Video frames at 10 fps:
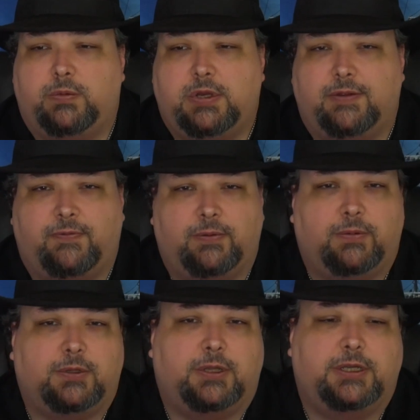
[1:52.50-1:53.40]
different
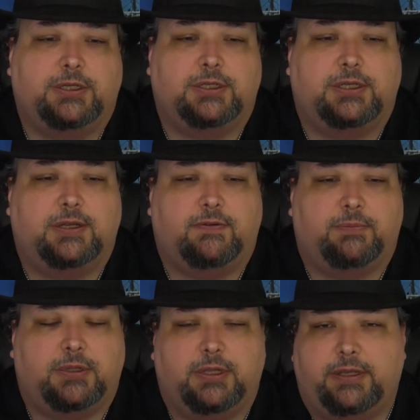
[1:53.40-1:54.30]
religions, different
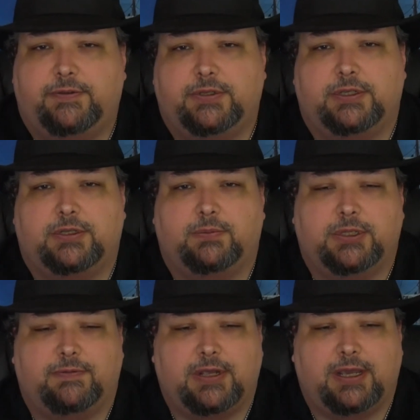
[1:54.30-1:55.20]
belief systems
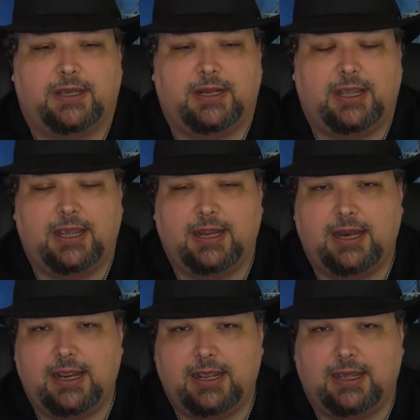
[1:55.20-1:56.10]
have taken
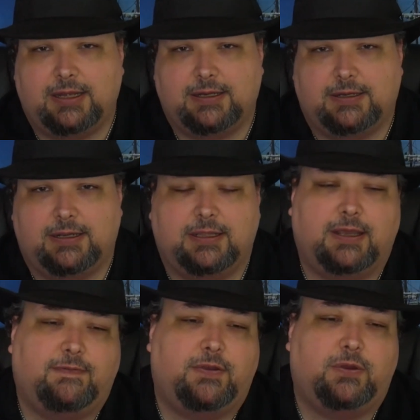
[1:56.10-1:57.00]
any entity
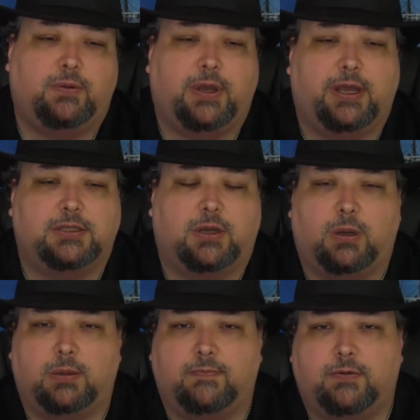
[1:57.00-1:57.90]
they view as
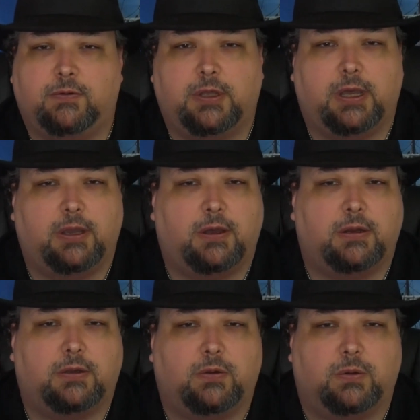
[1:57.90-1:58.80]
harmful,
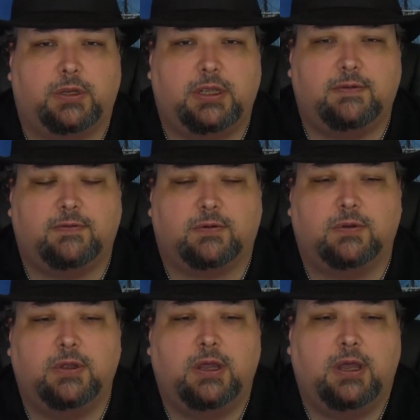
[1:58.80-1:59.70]
chaotic, or evil,
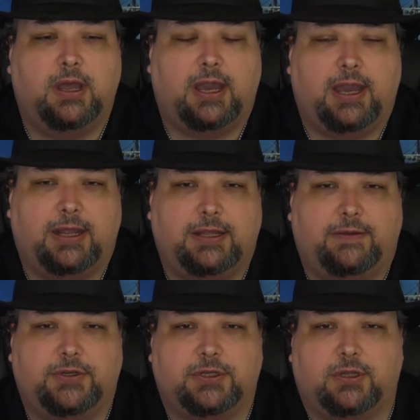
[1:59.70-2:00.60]
and
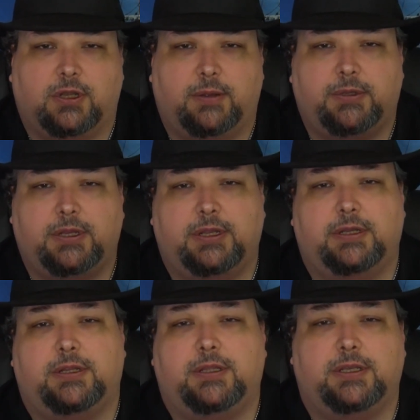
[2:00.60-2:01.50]
they've just lumped it
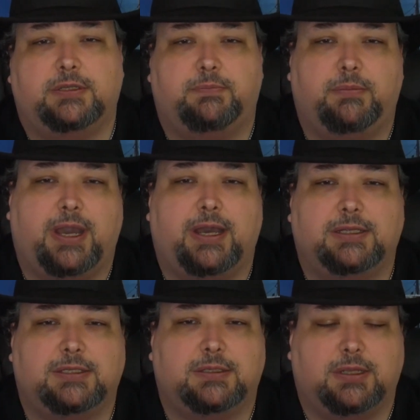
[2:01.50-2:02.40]
into this
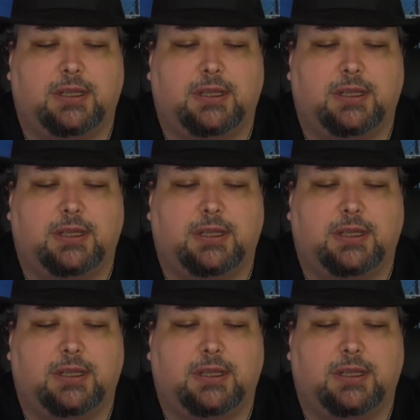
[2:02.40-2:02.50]
mass